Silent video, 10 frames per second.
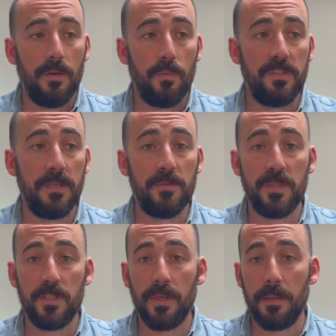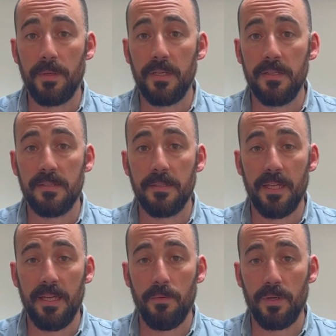would seem to be doing it because
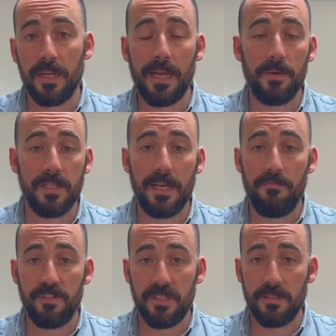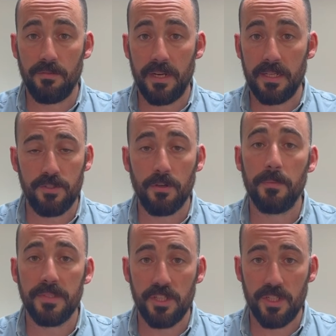it would allow it to leverage its already strong
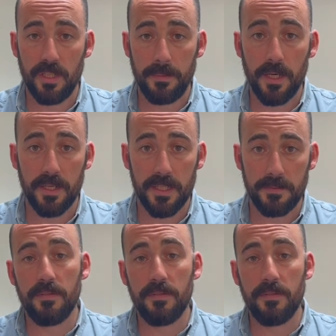position in the market.